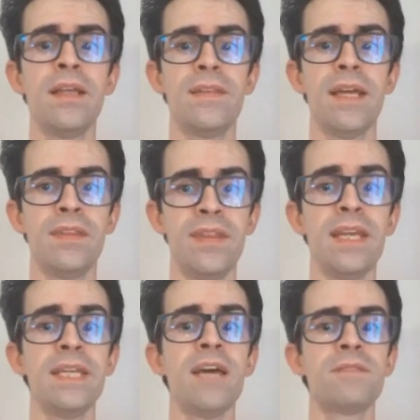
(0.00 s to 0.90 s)
that
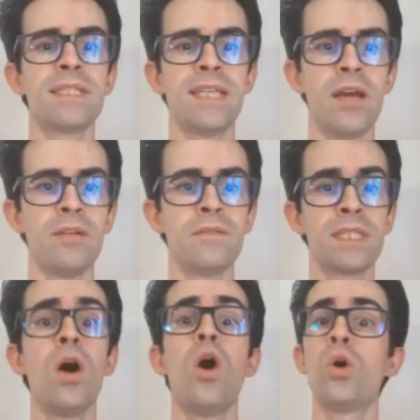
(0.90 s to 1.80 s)
they have serifs
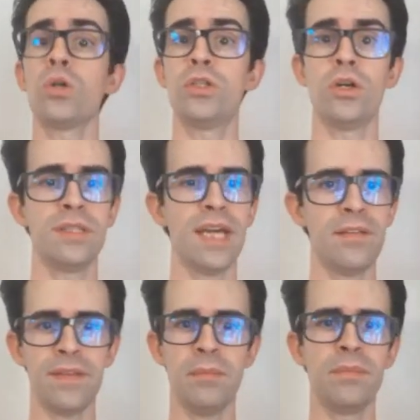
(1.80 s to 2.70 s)
or don't have
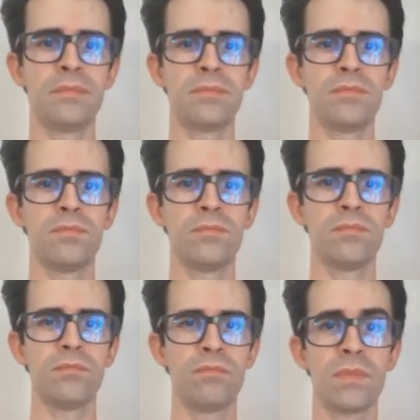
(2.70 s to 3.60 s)
them.
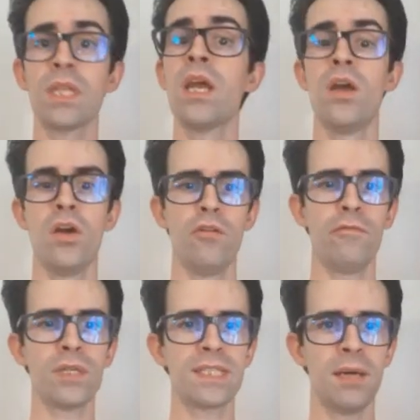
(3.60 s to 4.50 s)

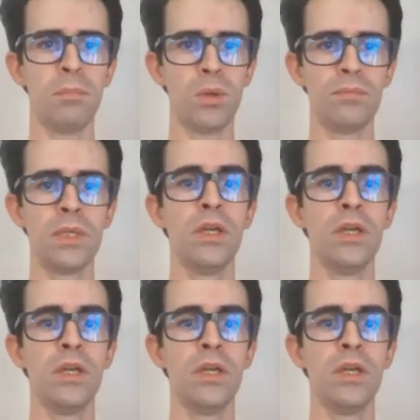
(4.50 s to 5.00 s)
For example,